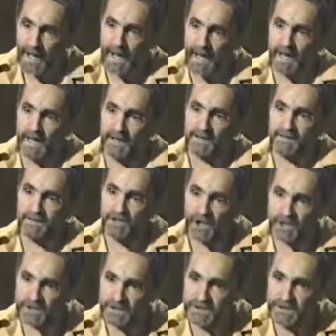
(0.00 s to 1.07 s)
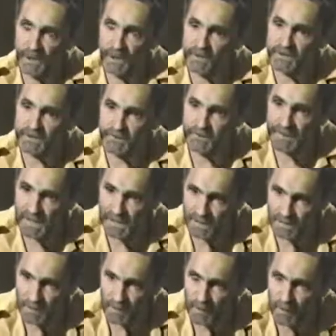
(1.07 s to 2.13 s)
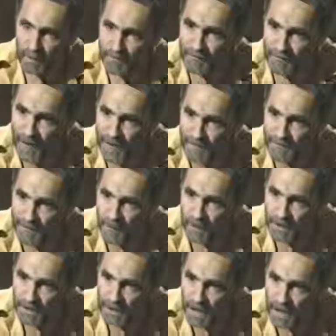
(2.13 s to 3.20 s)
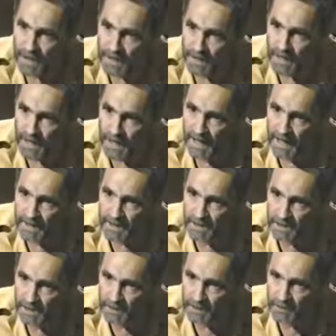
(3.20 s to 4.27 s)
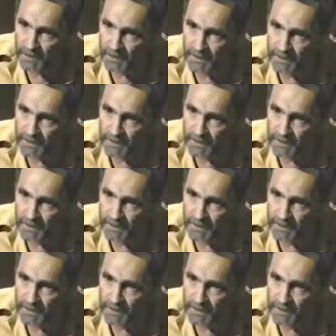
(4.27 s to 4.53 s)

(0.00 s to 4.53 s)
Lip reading: and judged those men who fought for God and country,